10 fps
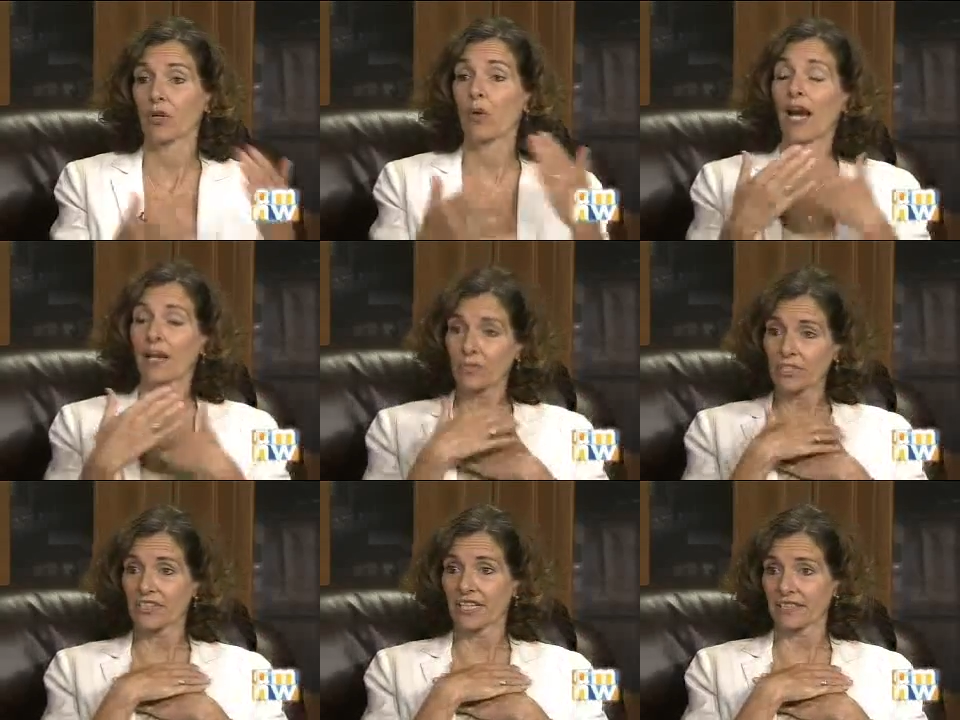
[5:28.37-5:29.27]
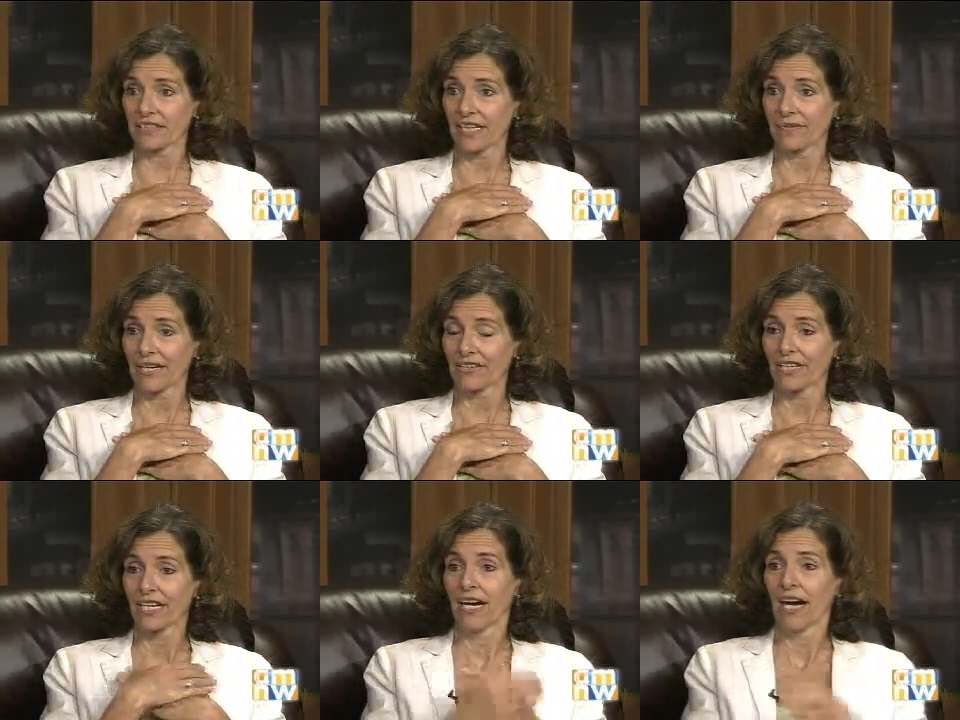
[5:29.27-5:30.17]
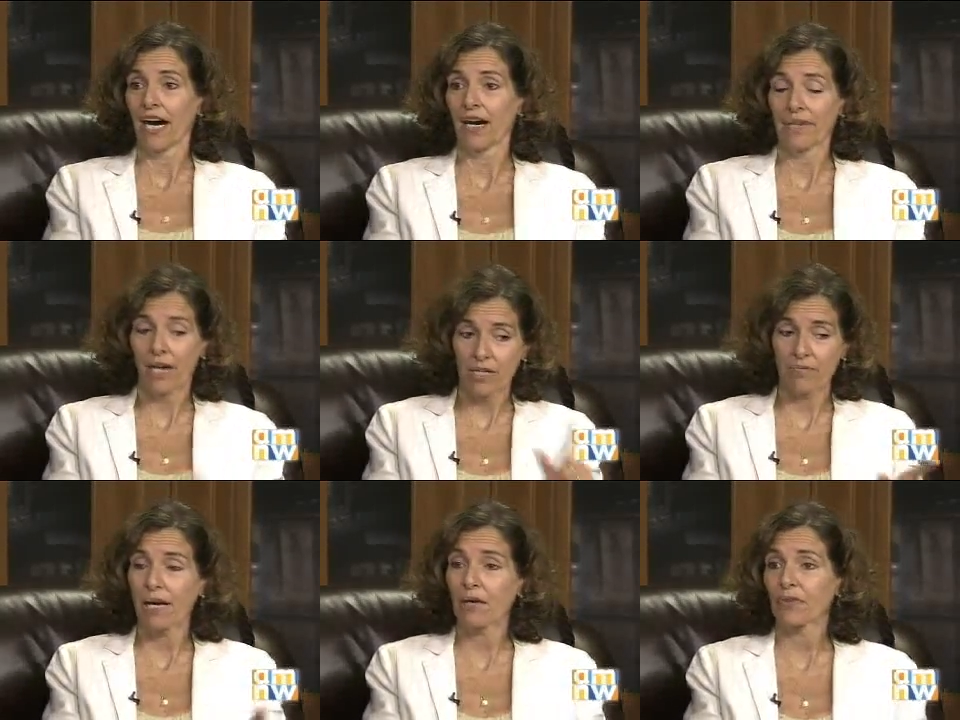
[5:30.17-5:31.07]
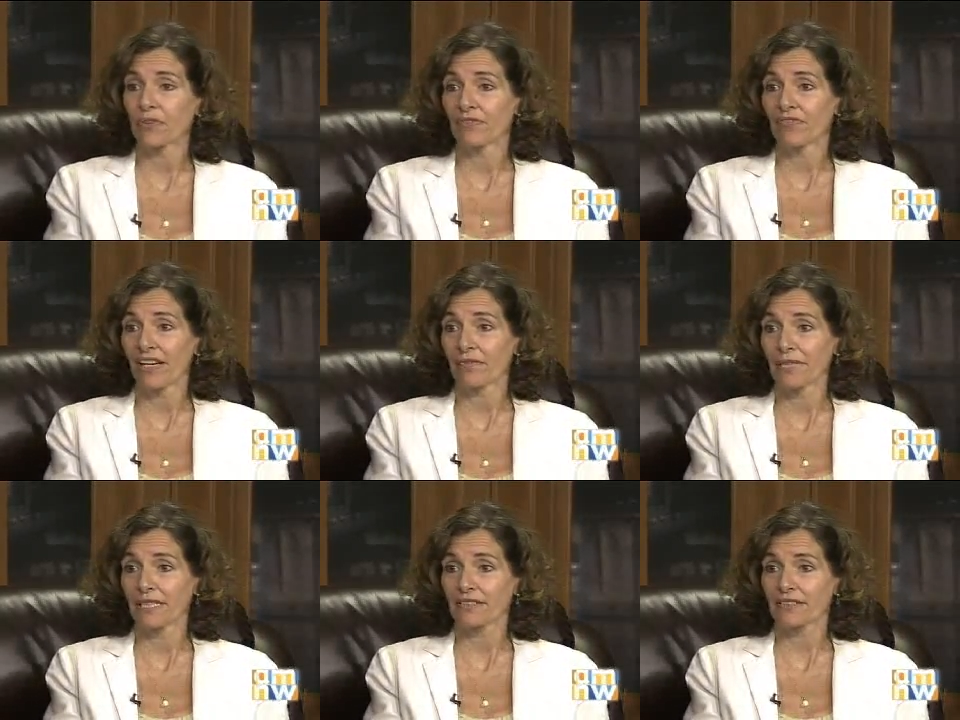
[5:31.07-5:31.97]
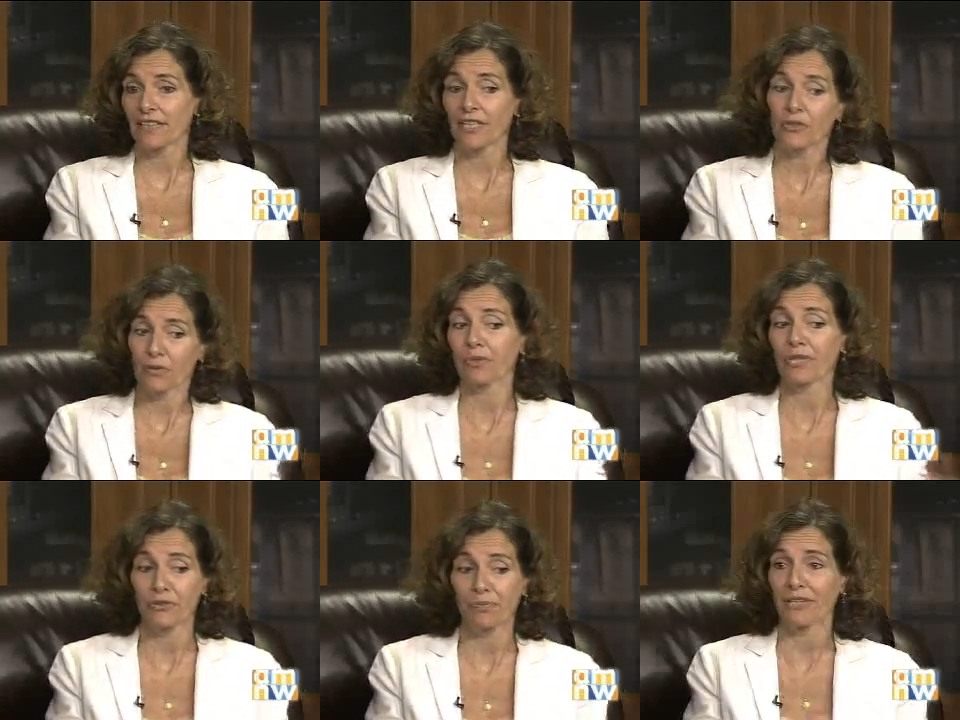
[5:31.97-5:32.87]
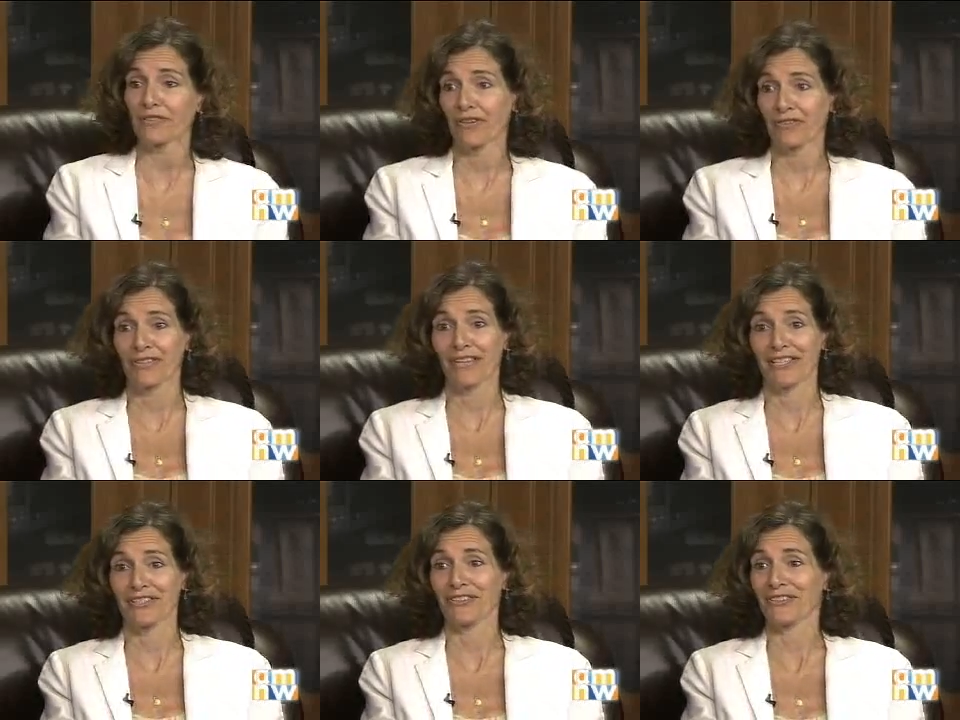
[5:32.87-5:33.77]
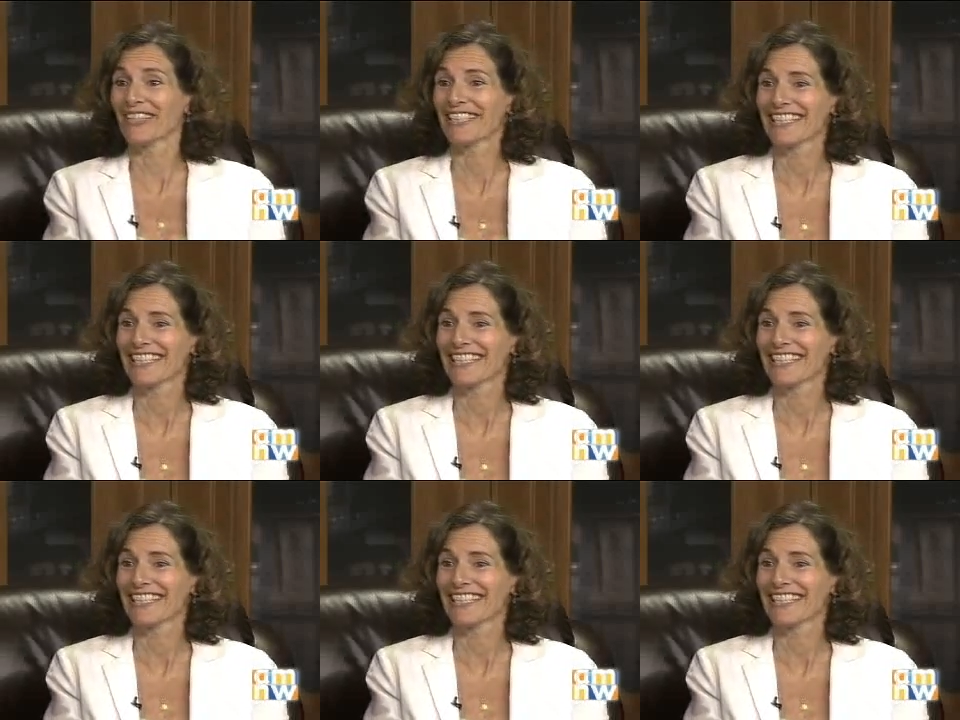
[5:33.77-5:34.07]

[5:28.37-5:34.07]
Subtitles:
So I'm going to take a time out, and I'll get back with you in 5 minutes, and you can bring your best self to that too.